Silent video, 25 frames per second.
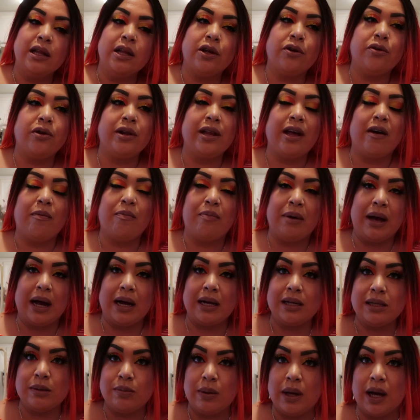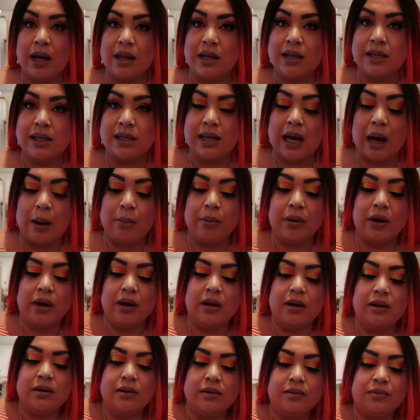literally have bags behind this
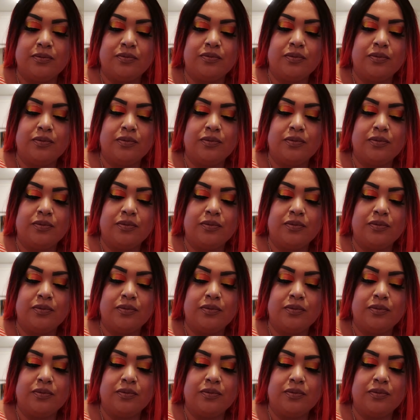camera.